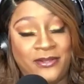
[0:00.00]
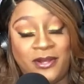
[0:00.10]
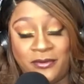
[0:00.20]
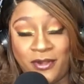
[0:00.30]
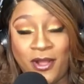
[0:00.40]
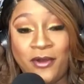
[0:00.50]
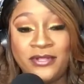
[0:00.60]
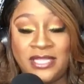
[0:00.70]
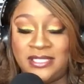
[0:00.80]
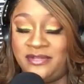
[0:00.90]
You don't know
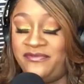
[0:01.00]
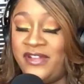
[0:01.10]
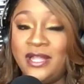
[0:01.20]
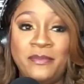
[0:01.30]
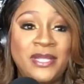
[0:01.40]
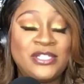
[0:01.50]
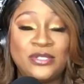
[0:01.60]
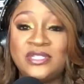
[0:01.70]
the developmental